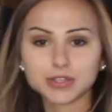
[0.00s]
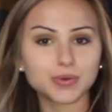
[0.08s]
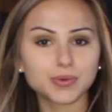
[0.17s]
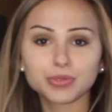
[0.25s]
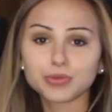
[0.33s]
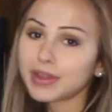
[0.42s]

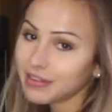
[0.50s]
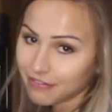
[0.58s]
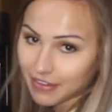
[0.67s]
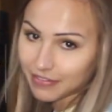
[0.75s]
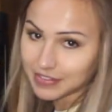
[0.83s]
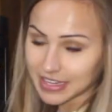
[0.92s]
to
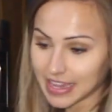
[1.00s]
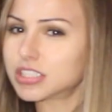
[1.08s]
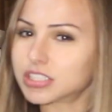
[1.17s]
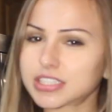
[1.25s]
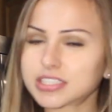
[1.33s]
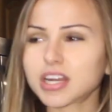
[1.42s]
350.
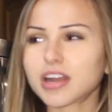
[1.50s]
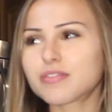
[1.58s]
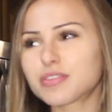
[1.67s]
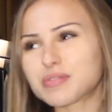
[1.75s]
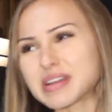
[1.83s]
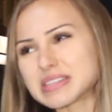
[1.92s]
Should I start off
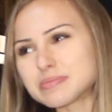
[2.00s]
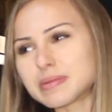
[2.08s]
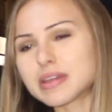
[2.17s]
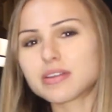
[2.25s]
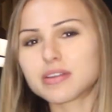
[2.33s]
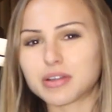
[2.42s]
with the
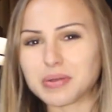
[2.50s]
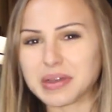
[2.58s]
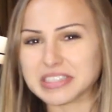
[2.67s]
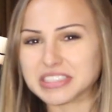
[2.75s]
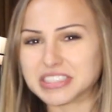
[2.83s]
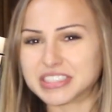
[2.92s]
recipe or a
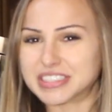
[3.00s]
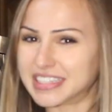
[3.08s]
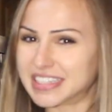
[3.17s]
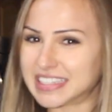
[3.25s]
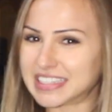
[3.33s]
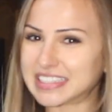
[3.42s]
question?